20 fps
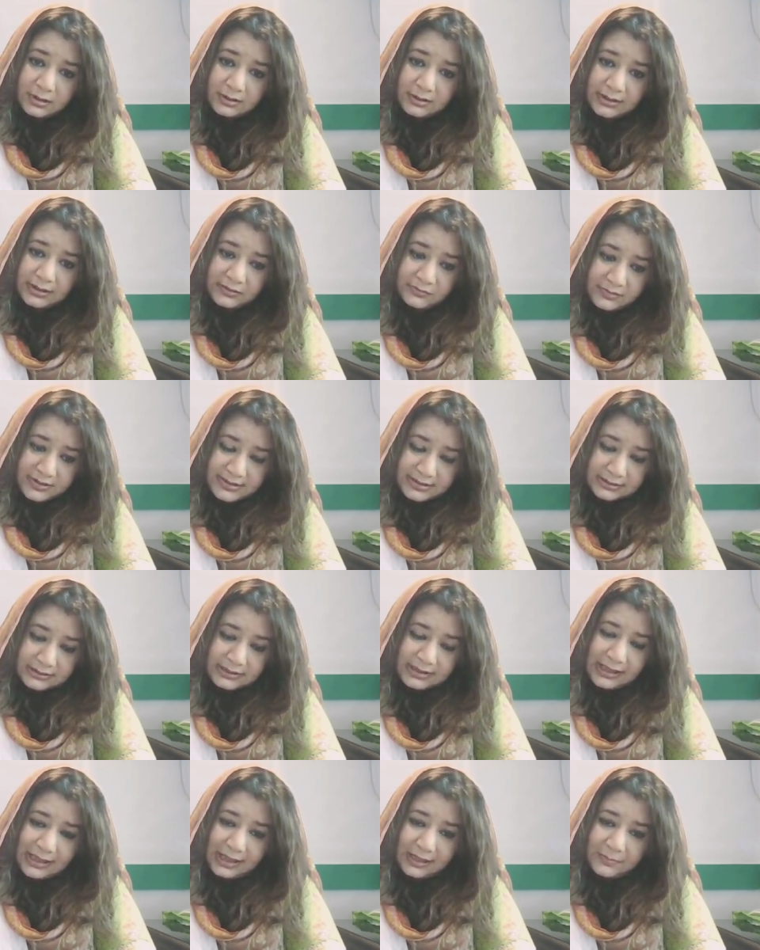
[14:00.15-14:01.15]
that
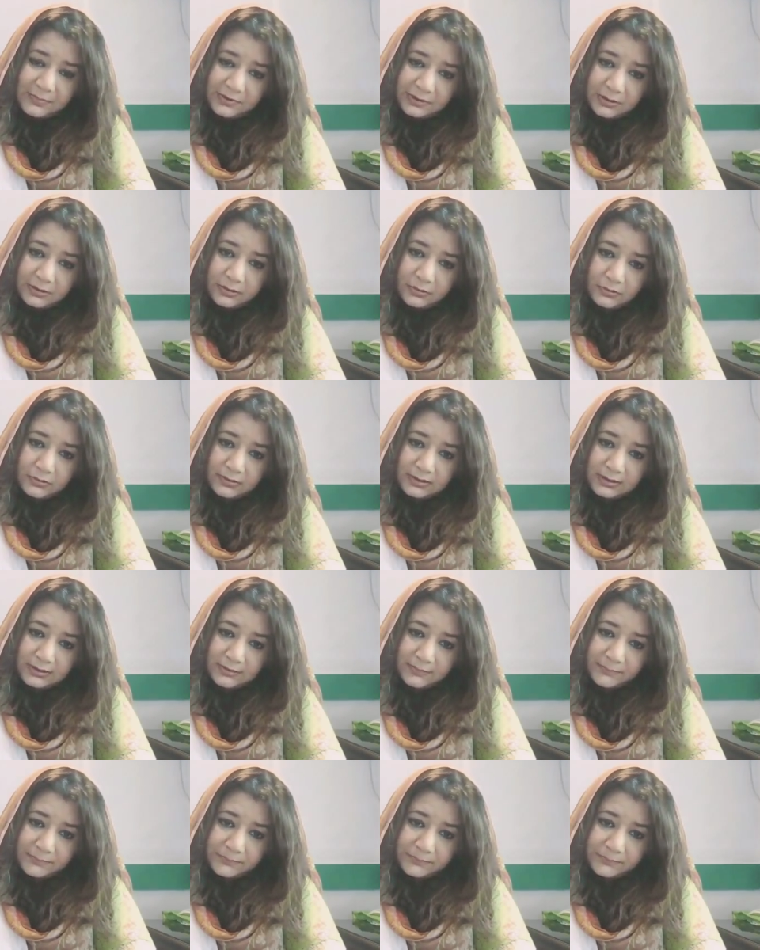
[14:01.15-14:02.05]
recently happened in Ghouta.